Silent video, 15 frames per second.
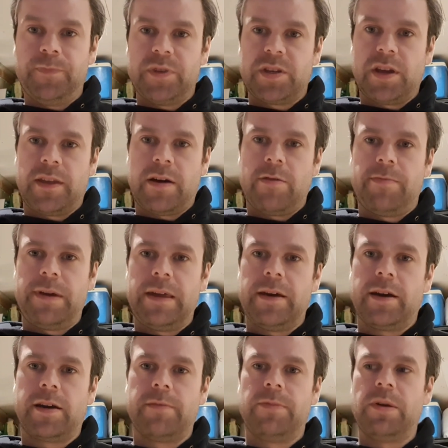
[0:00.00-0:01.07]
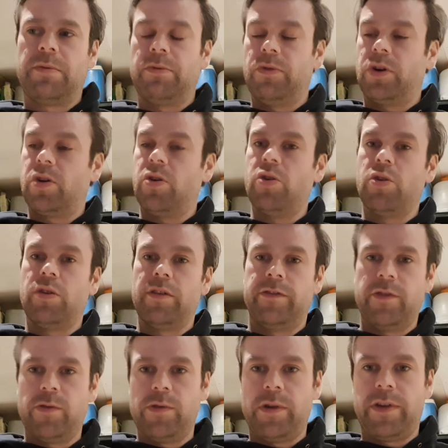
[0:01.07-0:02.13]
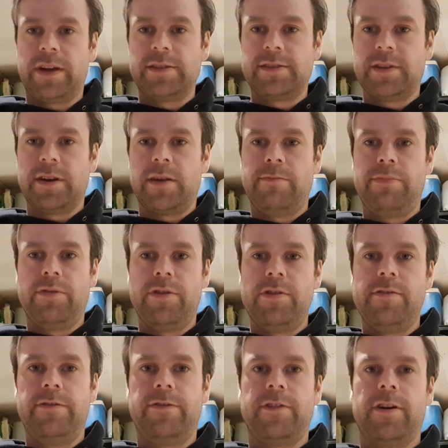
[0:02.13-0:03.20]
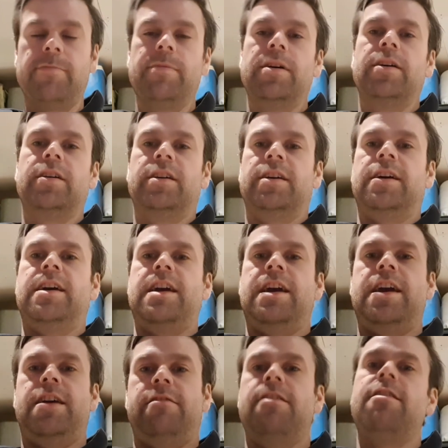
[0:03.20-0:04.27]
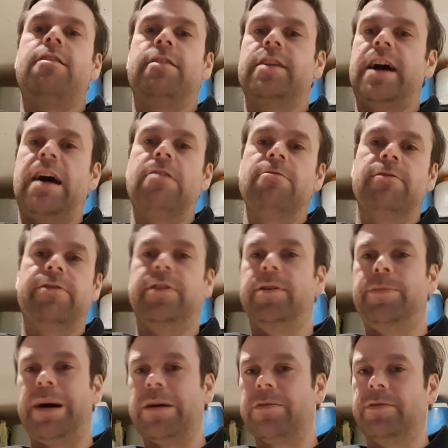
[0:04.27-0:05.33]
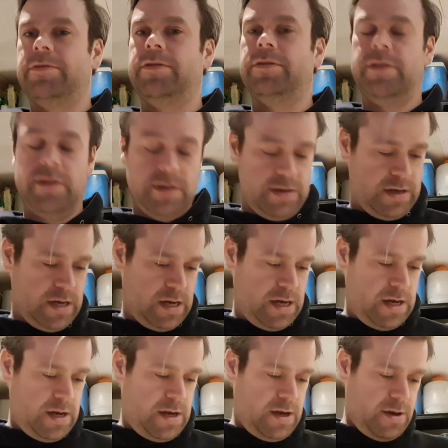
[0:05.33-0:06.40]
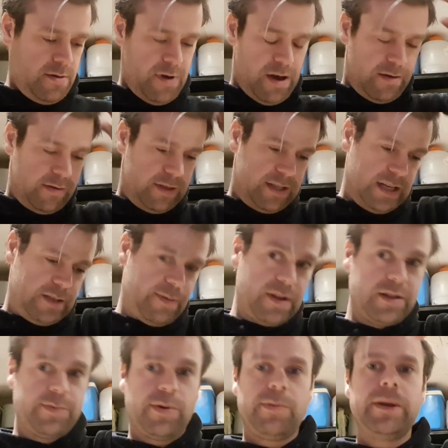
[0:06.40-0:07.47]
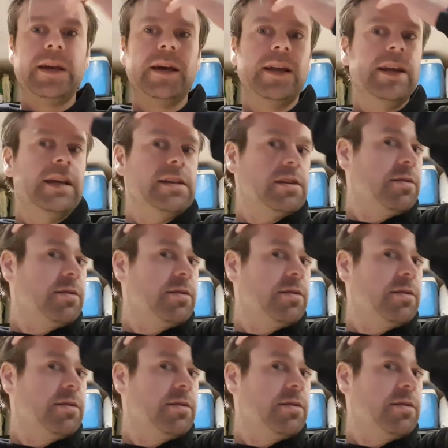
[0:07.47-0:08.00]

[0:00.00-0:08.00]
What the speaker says: So that will be the core of all the things that I brew from here on now for about 6 months probably at least